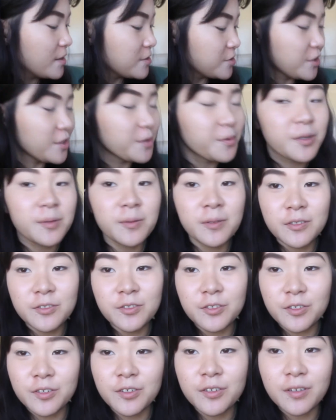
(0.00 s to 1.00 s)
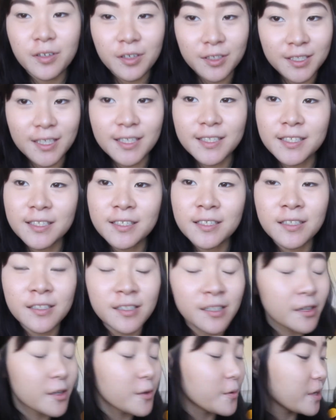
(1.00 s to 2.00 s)
Don't know what I'm gonna do because they're
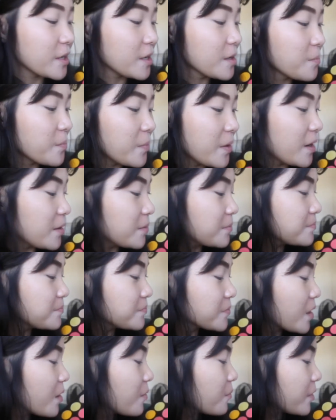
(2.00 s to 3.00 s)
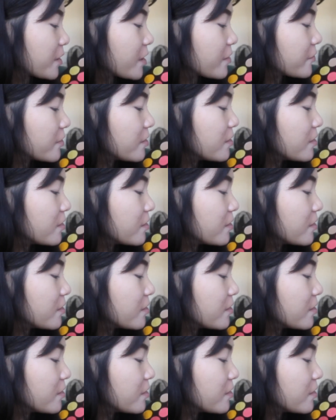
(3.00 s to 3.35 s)
discontinuing it, but whatever.